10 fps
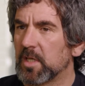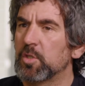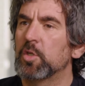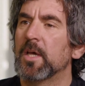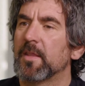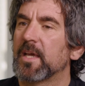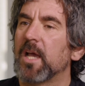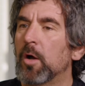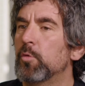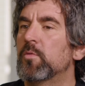So
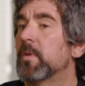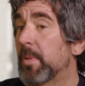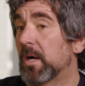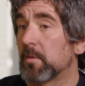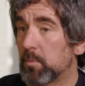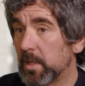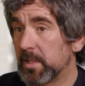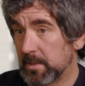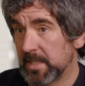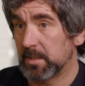they own the
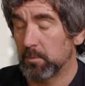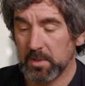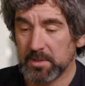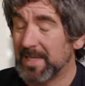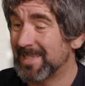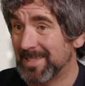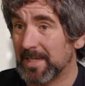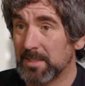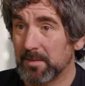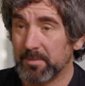pathway, as it were. So that's the
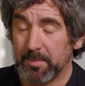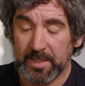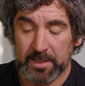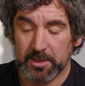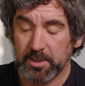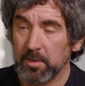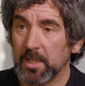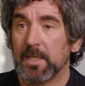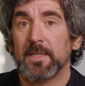accessibility issue.